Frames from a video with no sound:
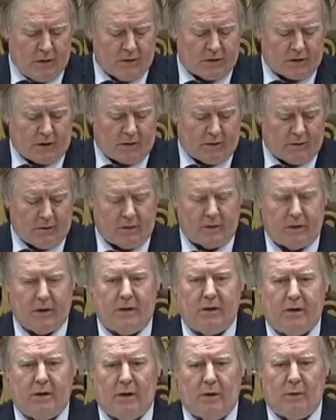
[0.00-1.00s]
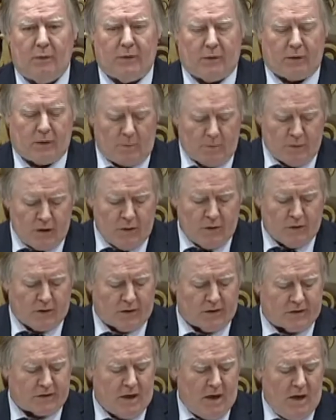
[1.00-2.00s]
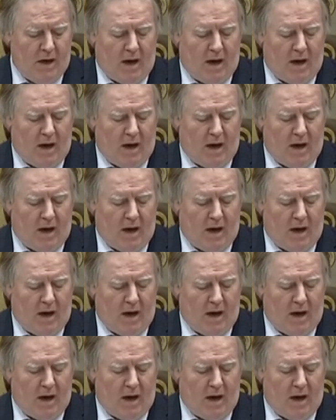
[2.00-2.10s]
their, their computers